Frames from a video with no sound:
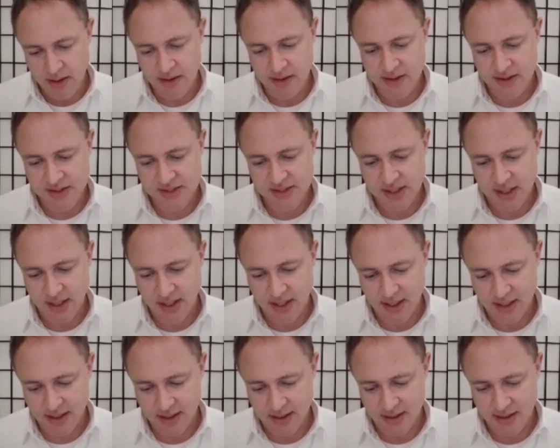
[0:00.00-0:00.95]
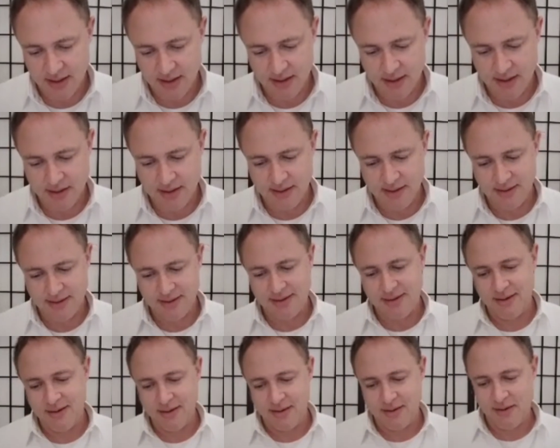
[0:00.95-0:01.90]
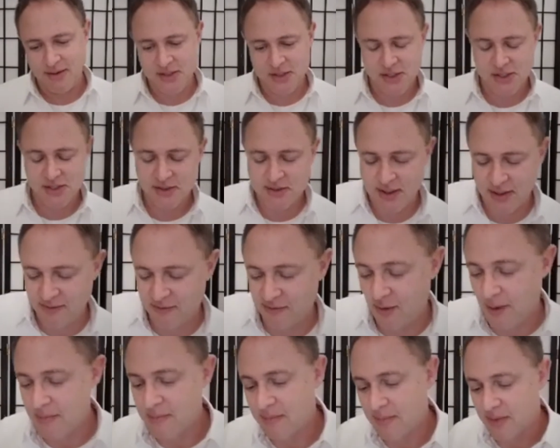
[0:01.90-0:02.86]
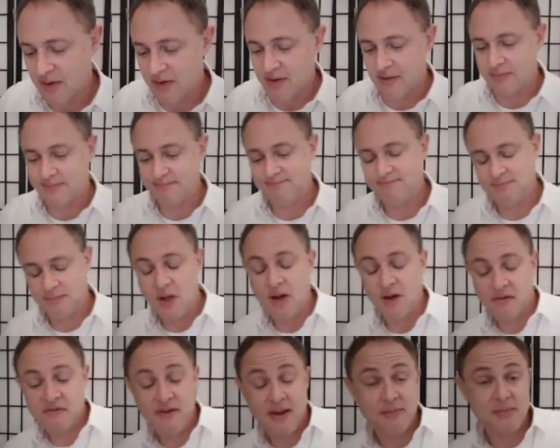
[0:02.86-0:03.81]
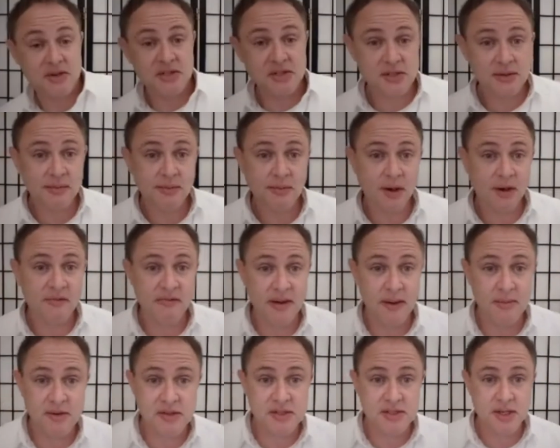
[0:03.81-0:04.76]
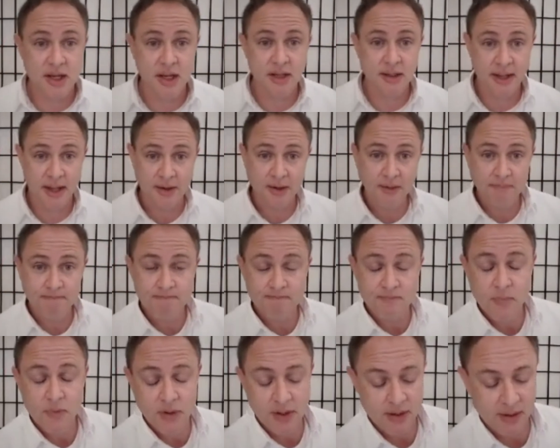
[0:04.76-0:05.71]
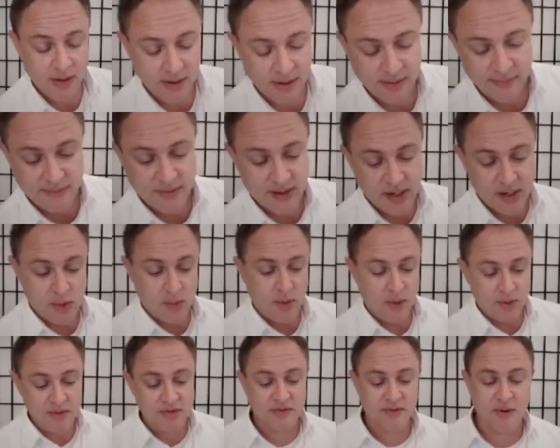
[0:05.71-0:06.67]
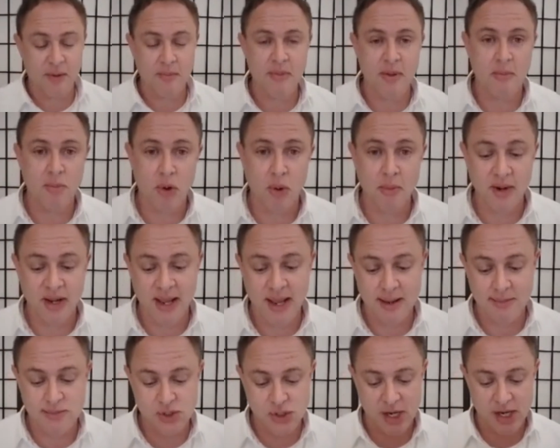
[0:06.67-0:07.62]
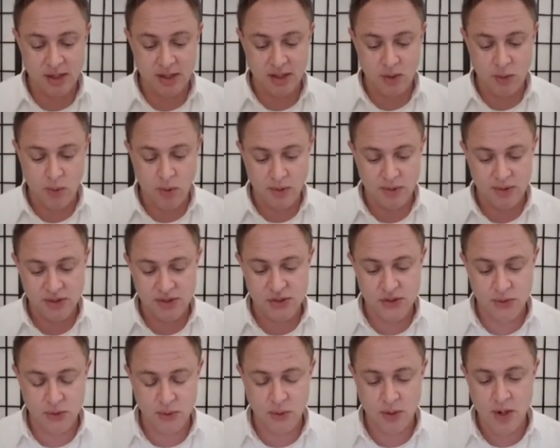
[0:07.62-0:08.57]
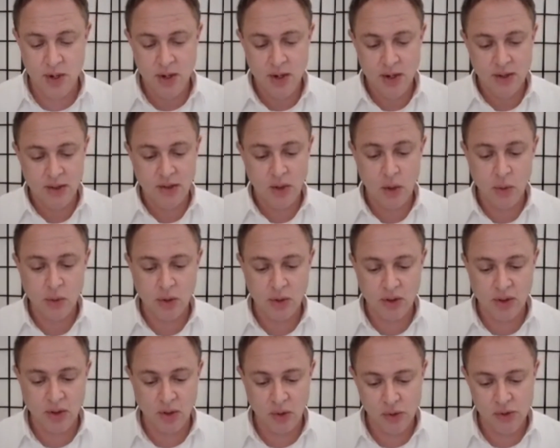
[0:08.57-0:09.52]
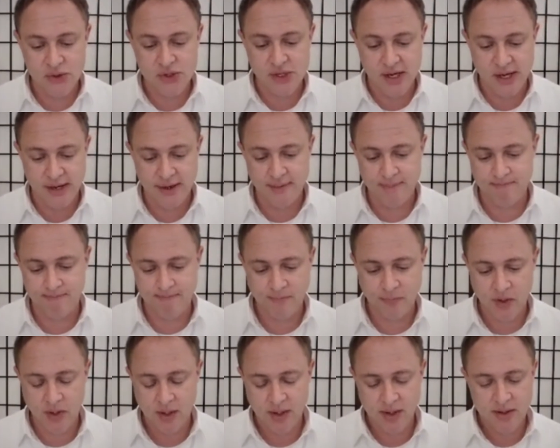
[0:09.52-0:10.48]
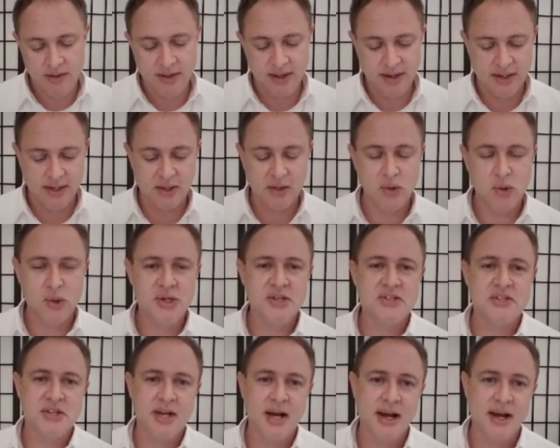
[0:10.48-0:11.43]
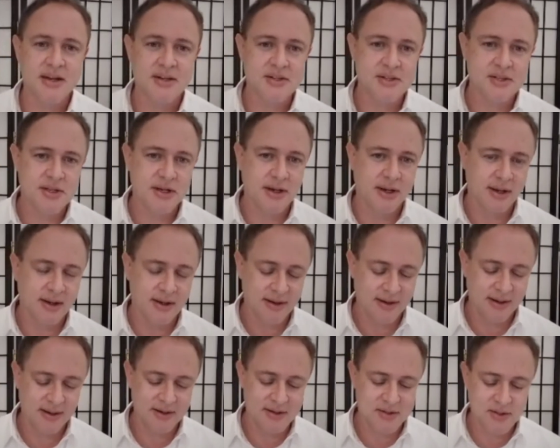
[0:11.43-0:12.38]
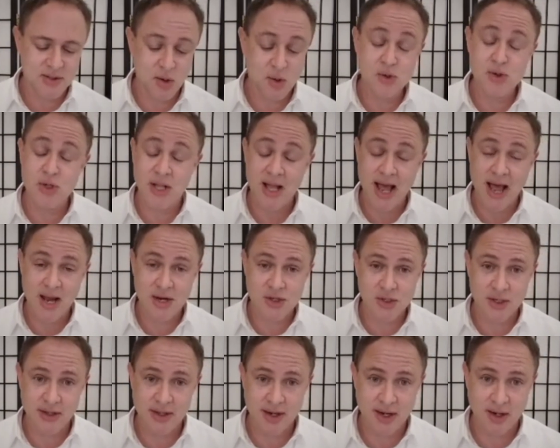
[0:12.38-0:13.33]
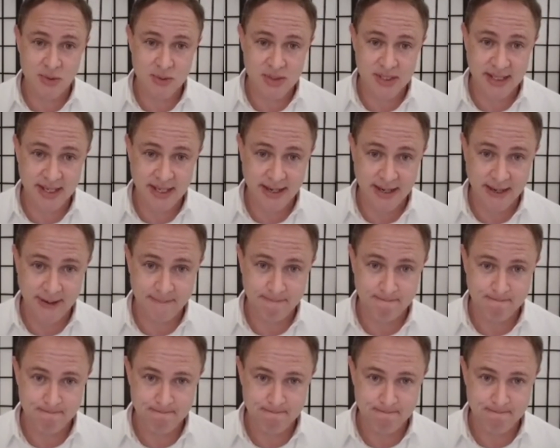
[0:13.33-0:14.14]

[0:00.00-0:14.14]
This is from a famous letter that he wrote from the Birmingham jail. He wrote it to local clergy that had criticized his social action that he was leading.